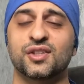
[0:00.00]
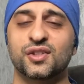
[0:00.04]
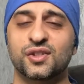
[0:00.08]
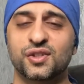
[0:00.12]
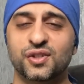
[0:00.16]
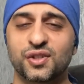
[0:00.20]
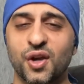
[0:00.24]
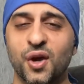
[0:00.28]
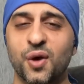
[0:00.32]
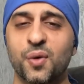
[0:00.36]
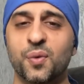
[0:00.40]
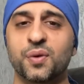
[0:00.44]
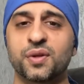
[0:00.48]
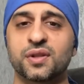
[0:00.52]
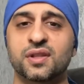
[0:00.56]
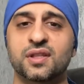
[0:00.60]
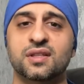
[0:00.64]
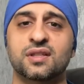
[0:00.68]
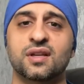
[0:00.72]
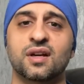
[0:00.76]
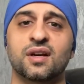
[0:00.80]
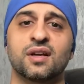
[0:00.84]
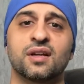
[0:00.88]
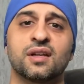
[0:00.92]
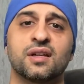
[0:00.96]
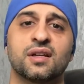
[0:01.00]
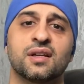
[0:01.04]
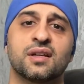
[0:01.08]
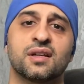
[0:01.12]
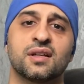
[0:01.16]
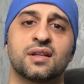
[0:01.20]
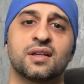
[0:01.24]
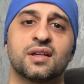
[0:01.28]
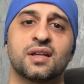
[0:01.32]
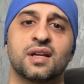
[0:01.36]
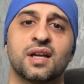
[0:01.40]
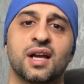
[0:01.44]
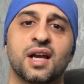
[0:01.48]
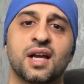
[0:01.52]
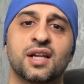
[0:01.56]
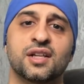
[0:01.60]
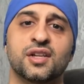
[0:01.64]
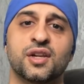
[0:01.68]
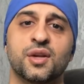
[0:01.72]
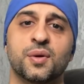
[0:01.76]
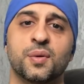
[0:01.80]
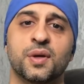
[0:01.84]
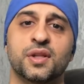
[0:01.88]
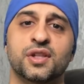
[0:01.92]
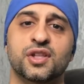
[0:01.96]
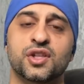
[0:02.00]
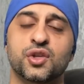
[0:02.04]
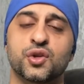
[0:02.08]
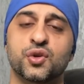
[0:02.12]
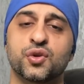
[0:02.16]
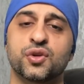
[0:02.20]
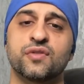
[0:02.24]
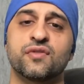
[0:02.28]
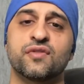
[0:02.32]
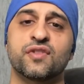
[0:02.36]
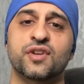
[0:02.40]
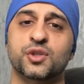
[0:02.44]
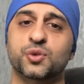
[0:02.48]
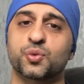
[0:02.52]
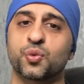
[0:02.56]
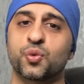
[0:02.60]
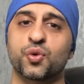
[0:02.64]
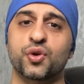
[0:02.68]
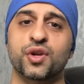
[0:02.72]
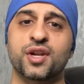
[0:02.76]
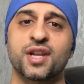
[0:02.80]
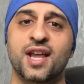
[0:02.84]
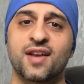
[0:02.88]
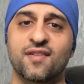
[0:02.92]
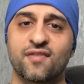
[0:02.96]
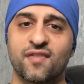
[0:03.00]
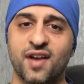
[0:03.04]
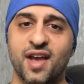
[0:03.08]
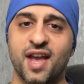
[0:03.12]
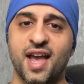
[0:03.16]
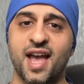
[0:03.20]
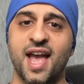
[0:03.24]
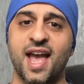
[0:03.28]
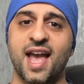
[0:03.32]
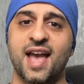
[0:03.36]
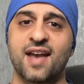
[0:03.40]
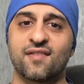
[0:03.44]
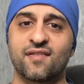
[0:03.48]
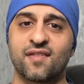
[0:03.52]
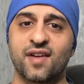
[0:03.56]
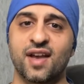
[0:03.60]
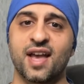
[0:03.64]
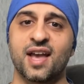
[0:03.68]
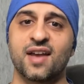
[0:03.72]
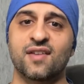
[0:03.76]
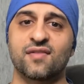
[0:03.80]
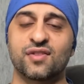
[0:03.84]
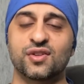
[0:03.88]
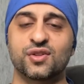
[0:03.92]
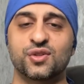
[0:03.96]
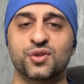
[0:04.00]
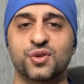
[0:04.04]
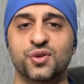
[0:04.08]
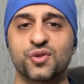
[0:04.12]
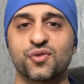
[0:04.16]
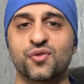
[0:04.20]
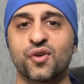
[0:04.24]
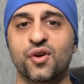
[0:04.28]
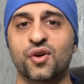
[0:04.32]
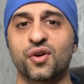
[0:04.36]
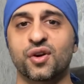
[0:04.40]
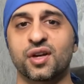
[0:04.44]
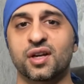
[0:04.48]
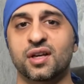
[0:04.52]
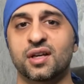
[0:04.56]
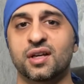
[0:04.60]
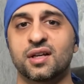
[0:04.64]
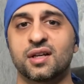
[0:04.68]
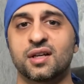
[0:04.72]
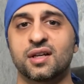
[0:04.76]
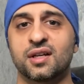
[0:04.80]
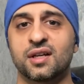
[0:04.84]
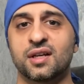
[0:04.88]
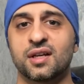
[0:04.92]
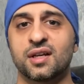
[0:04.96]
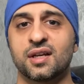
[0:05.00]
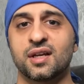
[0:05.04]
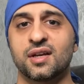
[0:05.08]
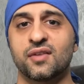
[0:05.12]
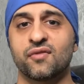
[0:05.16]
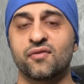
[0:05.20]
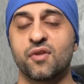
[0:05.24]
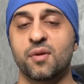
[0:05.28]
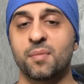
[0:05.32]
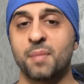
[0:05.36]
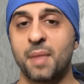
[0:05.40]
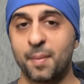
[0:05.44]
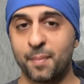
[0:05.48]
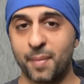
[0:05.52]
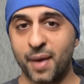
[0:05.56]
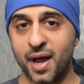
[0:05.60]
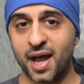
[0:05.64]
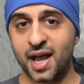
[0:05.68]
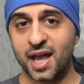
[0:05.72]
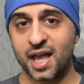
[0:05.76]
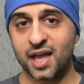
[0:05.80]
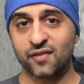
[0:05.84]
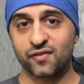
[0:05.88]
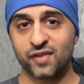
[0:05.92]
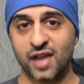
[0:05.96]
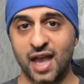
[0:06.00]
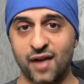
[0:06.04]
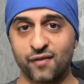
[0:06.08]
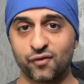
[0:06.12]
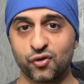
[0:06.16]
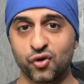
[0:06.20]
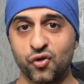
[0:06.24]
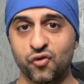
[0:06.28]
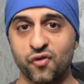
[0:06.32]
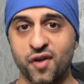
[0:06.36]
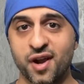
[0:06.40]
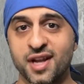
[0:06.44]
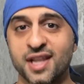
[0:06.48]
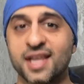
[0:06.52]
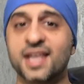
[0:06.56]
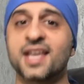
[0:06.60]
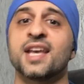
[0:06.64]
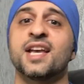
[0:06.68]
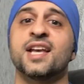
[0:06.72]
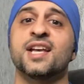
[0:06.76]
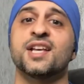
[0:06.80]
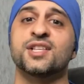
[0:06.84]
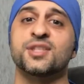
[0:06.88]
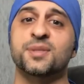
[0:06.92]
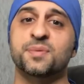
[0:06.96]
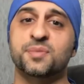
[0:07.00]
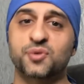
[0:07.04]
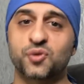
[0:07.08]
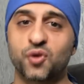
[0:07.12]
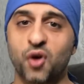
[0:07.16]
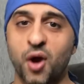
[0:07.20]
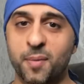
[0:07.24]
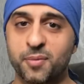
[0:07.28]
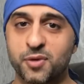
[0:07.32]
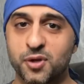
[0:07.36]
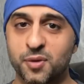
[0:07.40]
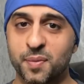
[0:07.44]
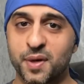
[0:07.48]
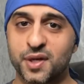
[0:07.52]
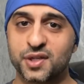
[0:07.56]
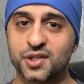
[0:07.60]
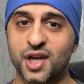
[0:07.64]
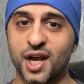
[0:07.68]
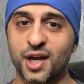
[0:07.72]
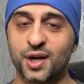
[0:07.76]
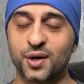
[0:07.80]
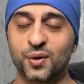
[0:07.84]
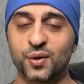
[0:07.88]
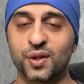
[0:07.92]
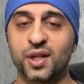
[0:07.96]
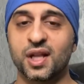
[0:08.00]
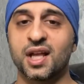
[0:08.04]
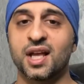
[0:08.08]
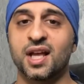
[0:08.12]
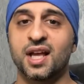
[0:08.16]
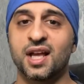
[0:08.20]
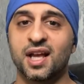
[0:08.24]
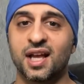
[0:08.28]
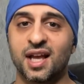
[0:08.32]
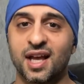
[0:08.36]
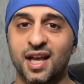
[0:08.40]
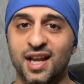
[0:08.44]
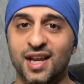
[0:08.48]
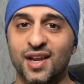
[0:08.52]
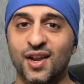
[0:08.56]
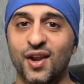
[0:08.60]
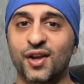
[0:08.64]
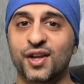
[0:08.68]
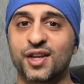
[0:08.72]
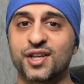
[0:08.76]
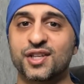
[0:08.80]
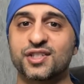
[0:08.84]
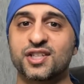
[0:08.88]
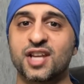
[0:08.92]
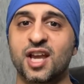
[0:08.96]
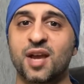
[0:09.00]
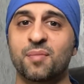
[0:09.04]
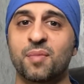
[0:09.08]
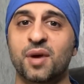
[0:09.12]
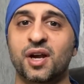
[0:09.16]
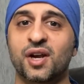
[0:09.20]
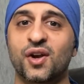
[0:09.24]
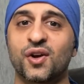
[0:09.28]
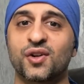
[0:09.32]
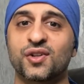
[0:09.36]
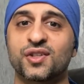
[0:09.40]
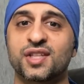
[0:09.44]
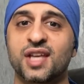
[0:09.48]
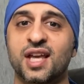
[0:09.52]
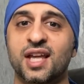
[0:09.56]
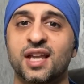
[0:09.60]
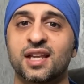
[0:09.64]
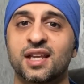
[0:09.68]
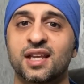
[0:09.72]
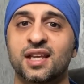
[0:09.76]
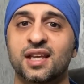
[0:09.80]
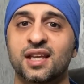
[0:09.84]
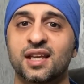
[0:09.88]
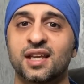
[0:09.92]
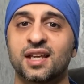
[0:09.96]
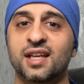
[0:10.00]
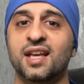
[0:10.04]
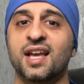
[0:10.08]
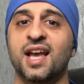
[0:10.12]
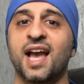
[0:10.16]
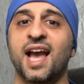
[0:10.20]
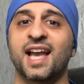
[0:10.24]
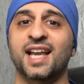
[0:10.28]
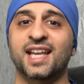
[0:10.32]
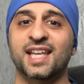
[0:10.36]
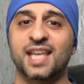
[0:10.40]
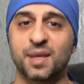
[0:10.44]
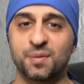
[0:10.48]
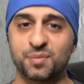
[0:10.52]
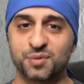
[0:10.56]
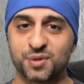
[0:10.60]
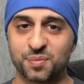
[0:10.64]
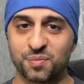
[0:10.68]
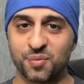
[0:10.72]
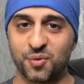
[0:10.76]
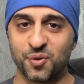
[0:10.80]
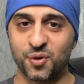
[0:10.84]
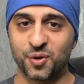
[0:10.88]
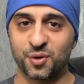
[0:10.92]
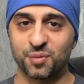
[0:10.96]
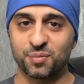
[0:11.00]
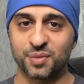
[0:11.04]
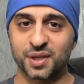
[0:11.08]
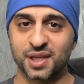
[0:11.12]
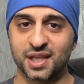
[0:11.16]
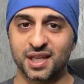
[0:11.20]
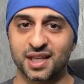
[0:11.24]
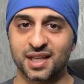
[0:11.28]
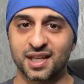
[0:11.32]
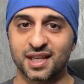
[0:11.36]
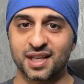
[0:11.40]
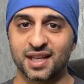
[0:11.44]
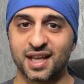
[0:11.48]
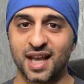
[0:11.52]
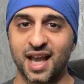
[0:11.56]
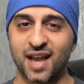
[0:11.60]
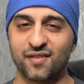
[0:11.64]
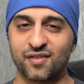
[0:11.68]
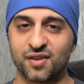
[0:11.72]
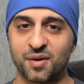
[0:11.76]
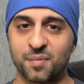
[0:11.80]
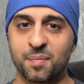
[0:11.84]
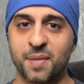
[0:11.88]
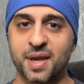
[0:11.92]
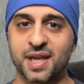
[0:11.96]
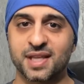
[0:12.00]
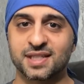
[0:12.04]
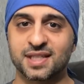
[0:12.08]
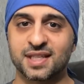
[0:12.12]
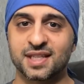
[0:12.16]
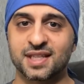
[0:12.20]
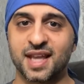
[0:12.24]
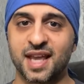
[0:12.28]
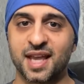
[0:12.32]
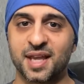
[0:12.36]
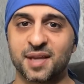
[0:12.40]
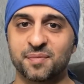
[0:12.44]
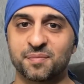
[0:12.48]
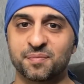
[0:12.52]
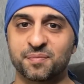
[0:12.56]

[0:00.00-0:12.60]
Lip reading: Go with the tide. And you know what? The universe will never, ever, ever do you wrong. Remember, if you haven't already, subscribe to my channel, like and share my content, and keep supporting me. Have an amazing day.